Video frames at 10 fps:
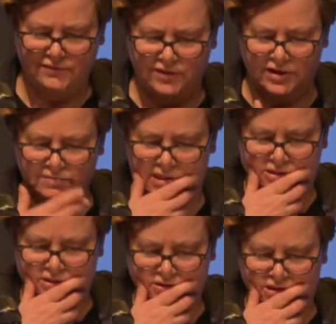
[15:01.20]

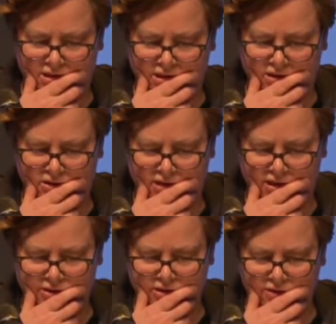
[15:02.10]
environmental and the
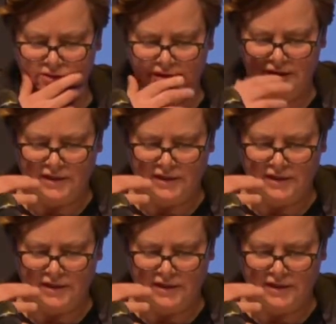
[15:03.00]
ecological,